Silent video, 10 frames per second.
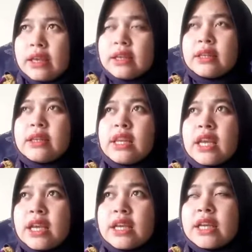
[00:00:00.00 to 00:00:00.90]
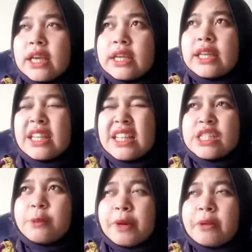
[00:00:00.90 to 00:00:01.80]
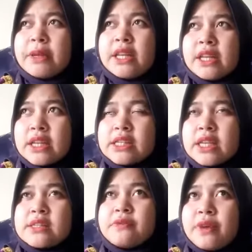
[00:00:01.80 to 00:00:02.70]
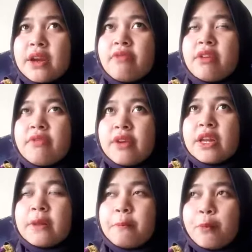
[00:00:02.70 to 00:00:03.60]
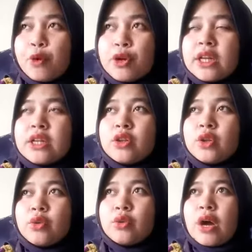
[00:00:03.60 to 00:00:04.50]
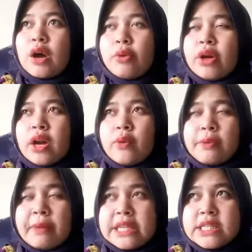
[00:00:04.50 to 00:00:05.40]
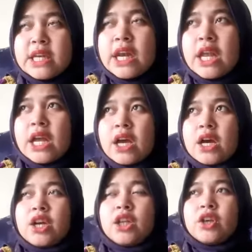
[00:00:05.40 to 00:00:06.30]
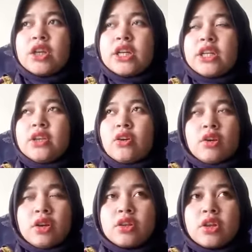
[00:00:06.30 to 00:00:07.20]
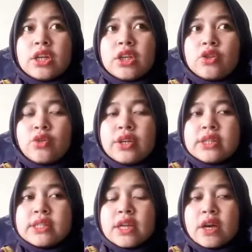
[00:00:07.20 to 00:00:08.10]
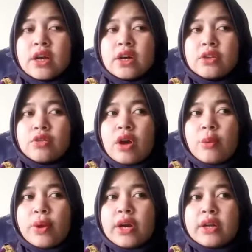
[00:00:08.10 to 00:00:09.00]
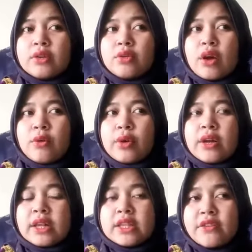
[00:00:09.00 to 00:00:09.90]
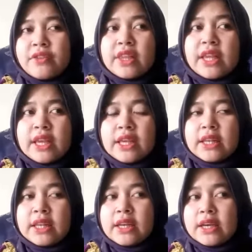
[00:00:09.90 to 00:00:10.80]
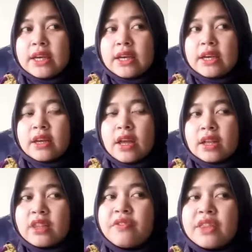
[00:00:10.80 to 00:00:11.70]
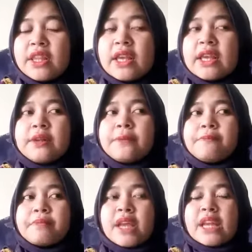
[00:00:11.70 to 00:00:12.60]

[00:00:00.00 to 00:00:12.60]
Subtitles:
in English department, English is very very important to our major, not only to this to our activity in the activity in